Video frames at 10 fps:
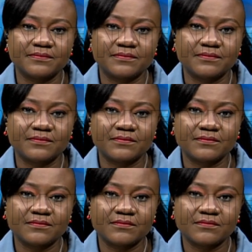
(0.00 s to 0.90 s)

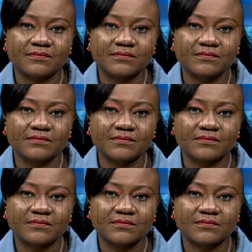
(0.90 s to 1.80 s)

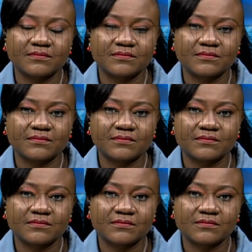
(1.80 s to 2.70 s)

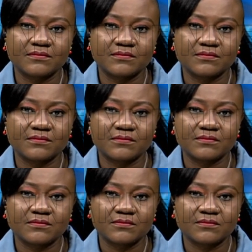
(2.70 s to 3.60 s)

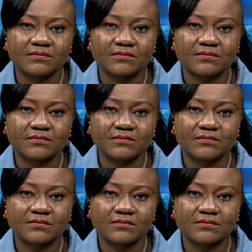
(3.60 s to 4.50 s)

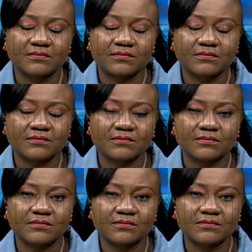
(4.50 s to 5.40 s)

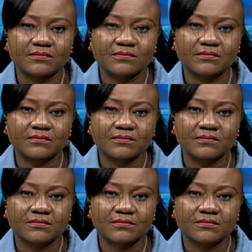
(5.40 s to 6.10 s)
(silent)